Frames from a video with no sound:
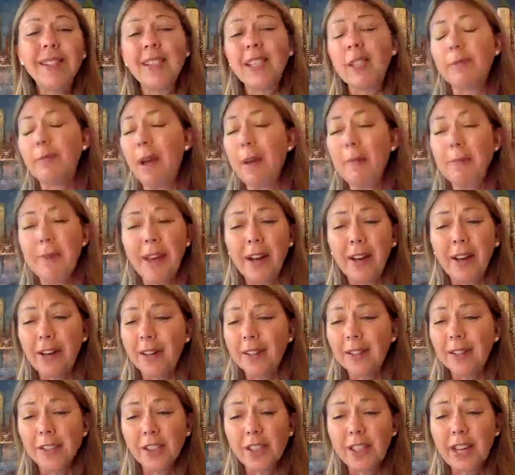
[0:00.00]
this might be a
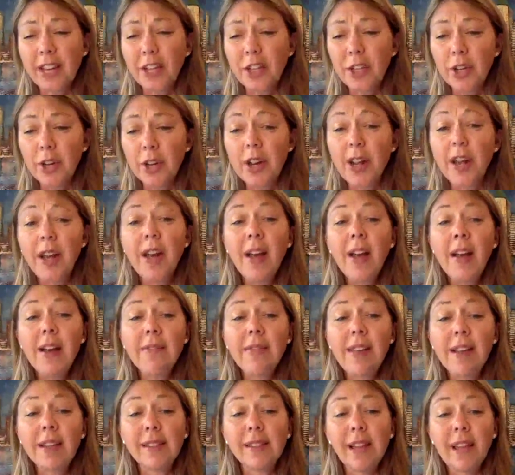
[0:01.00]
consultation,
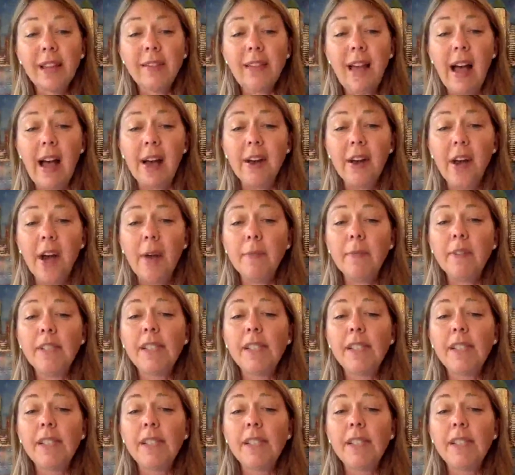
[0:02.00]
things like that.